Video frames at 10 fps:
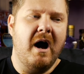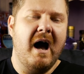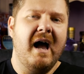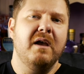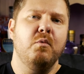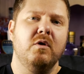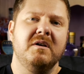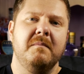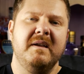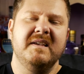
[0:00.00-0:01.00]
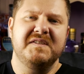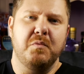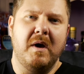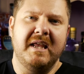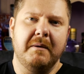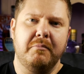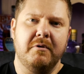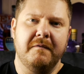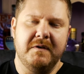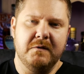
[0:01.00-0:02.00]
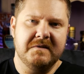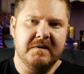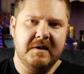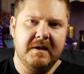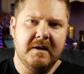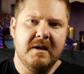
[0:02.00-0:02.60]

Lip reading: I would be sweating profusely